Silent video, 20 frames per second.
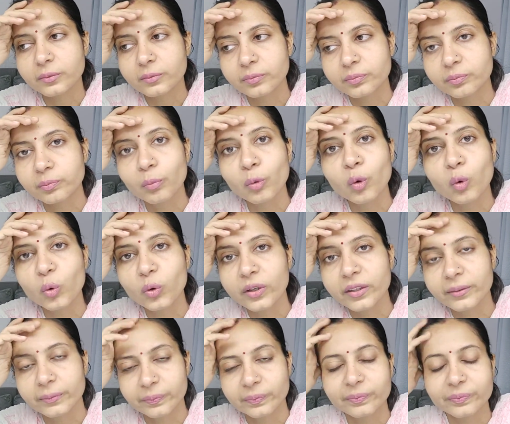
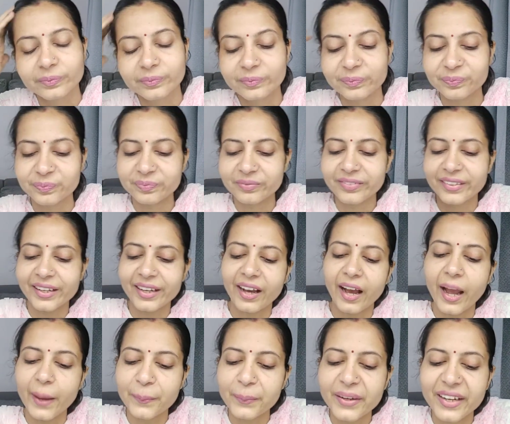moon,
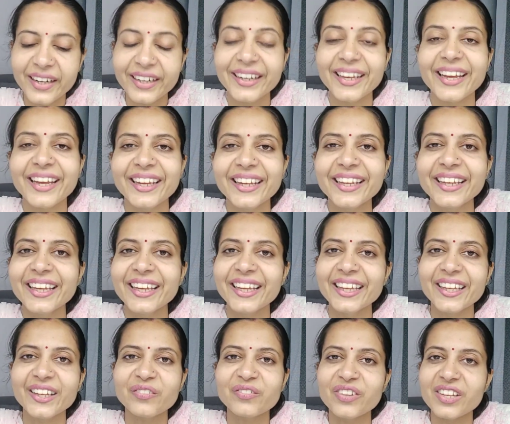I'm kidding.
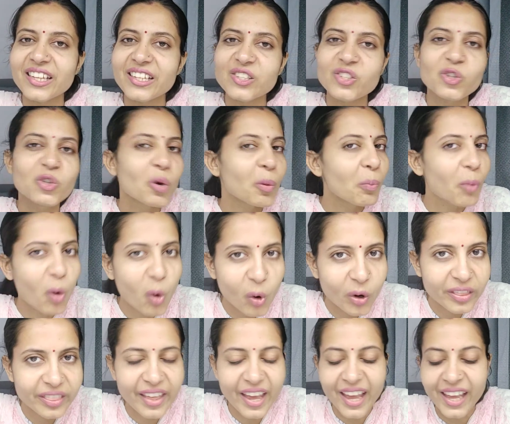If he is no more
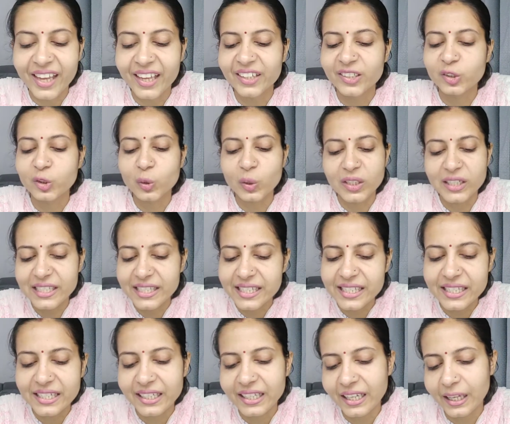there to
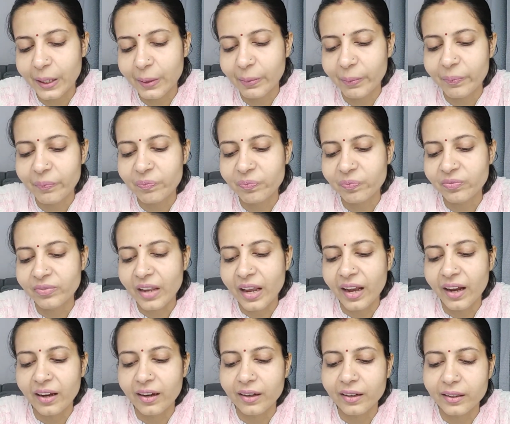listen him,
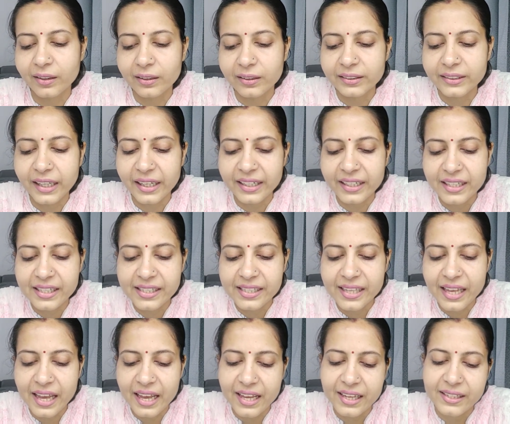then he
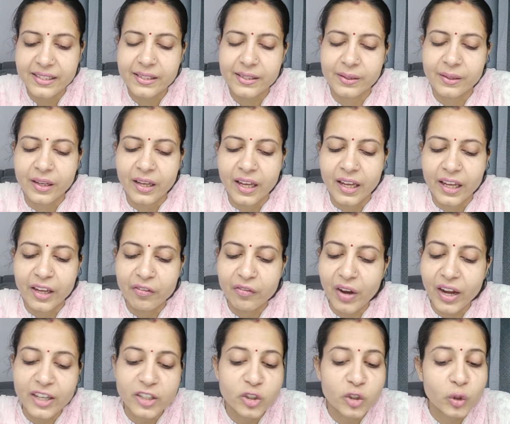says, if
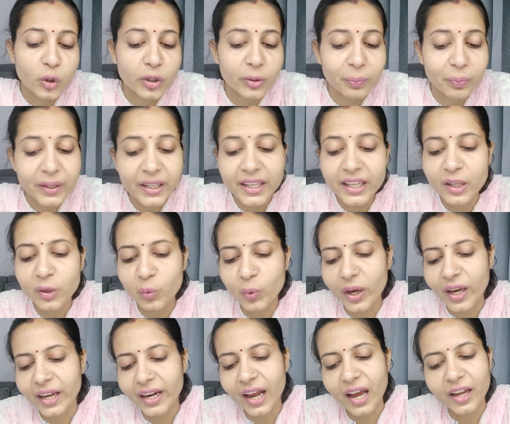I should be
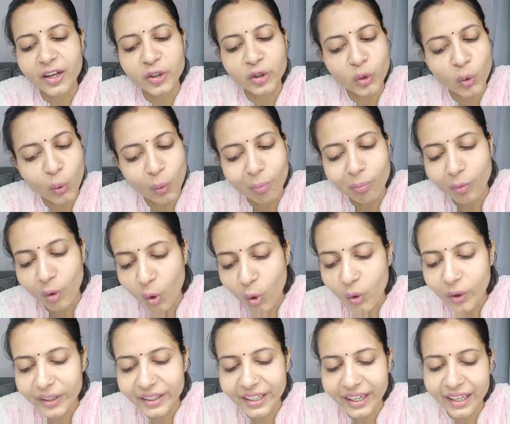where I no
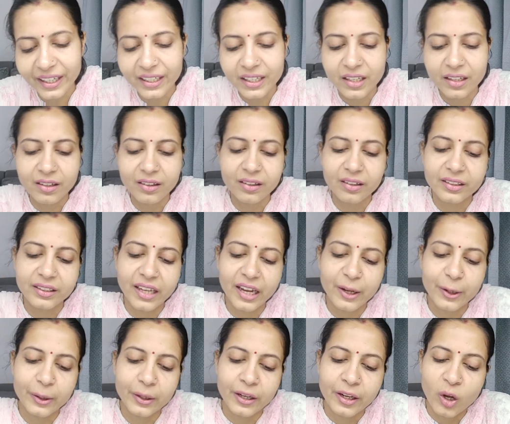more can hear
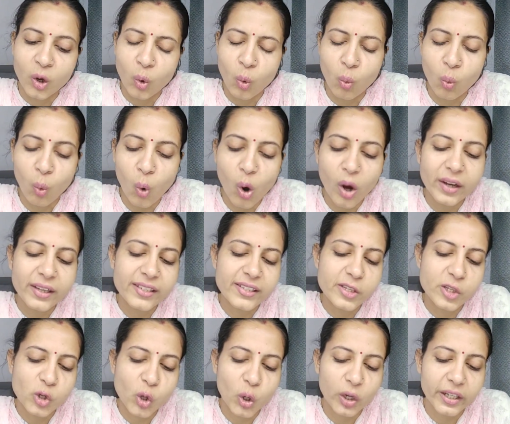thy
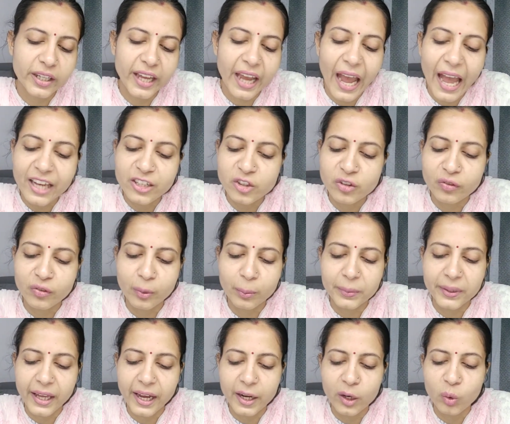voice, nor catch
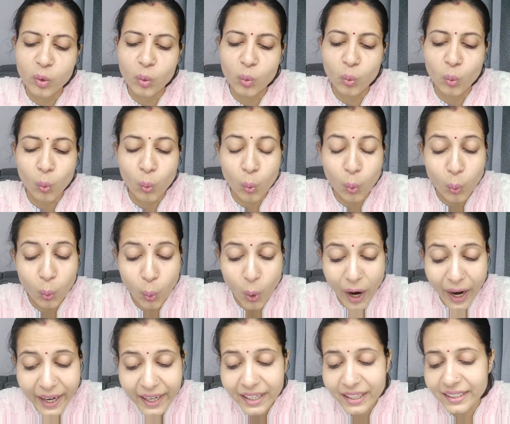from thy
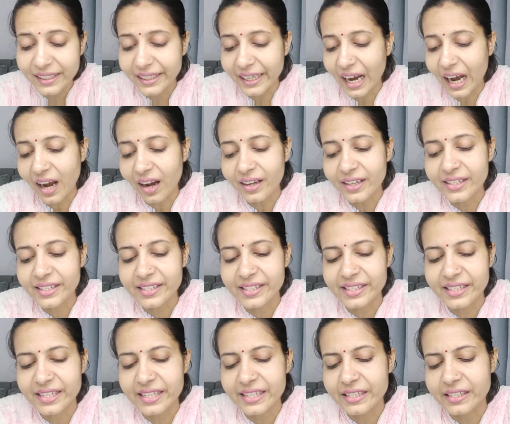wild eyes
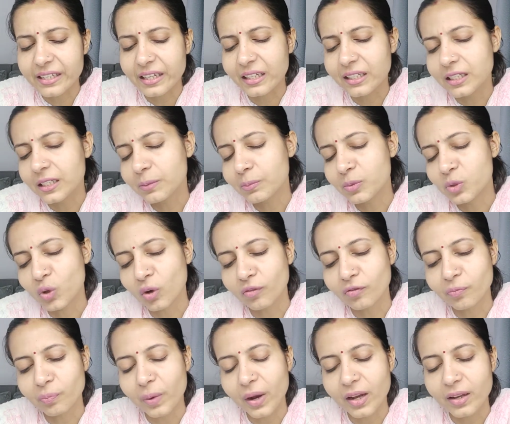these gleams
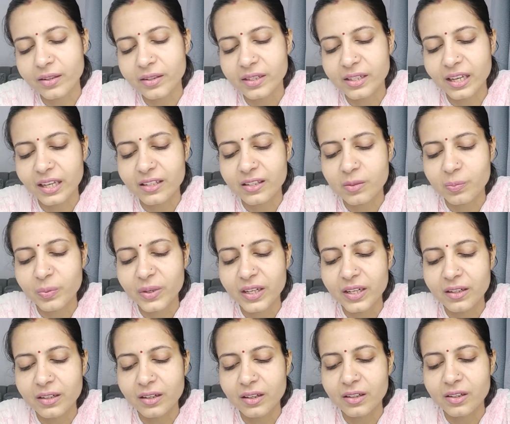of past
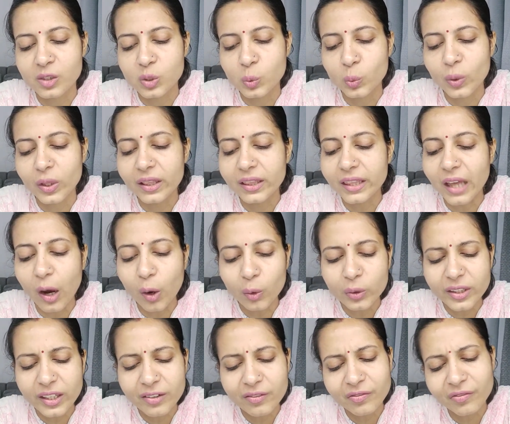experience, will thou
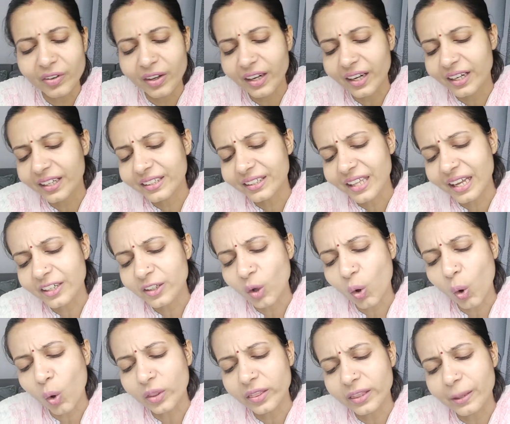then forget that
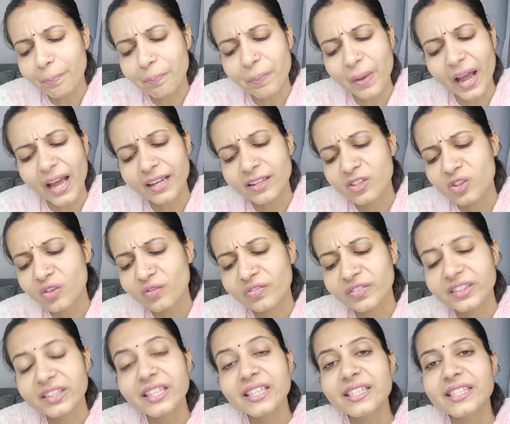on the banks
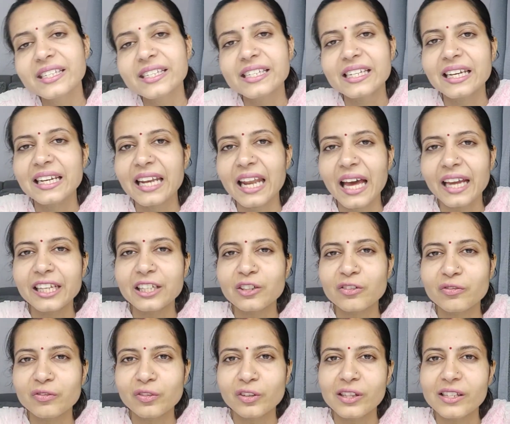of this
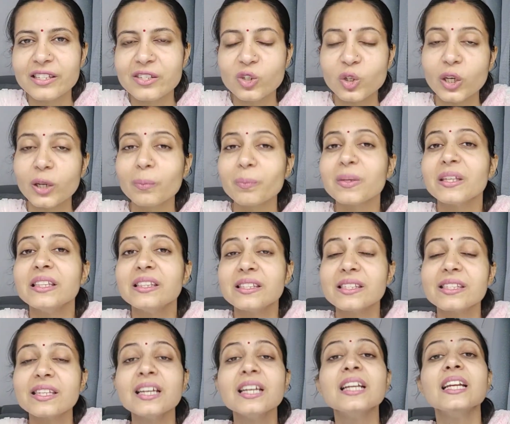delightful stream,
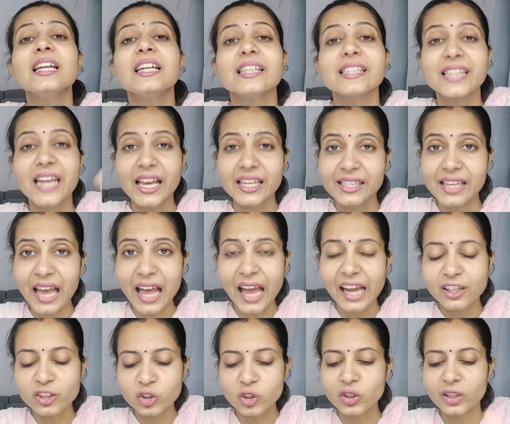means it has
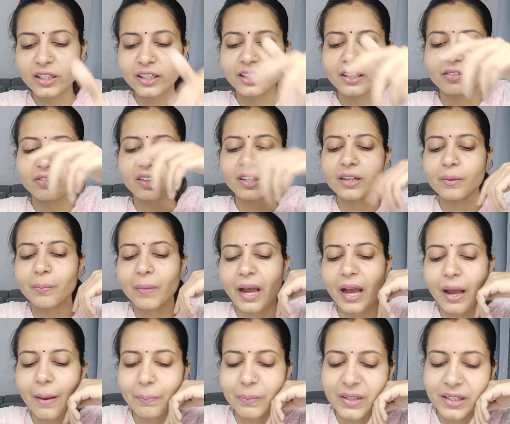actually given him
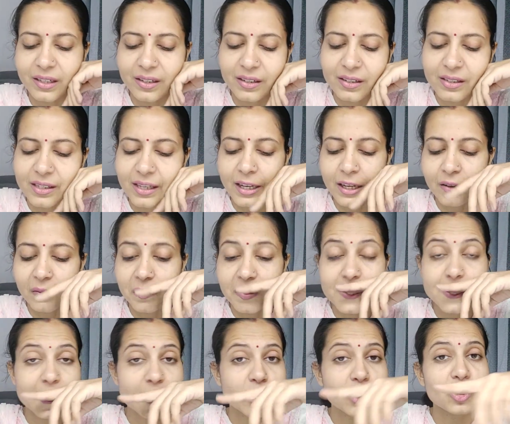happiness, we
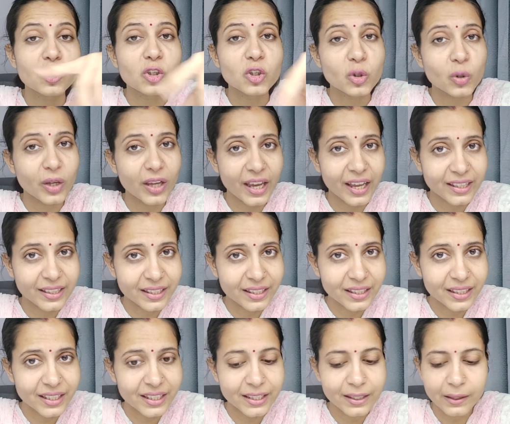stood together
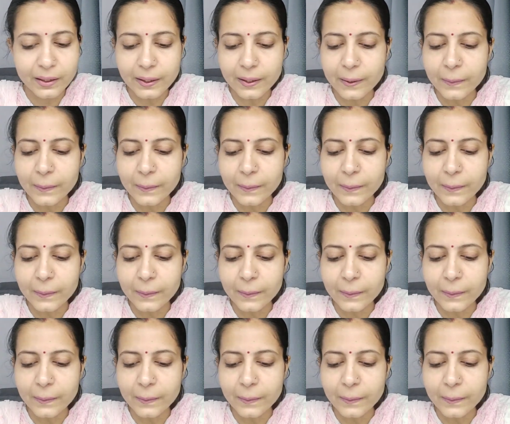here,